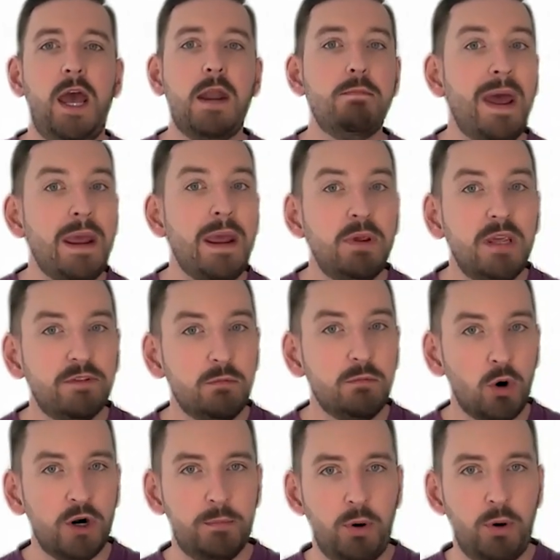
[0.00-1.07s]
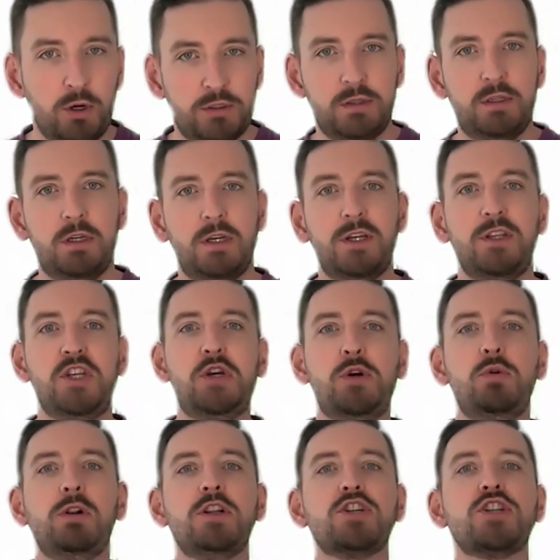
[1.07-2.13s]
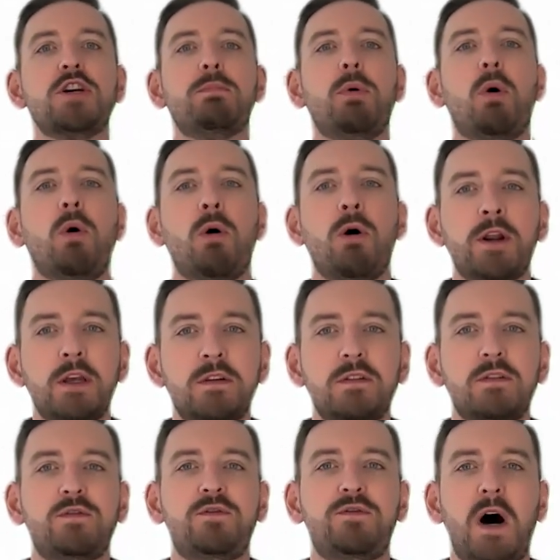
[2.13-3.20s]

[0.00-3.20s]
And maybe even more important, you will ship orders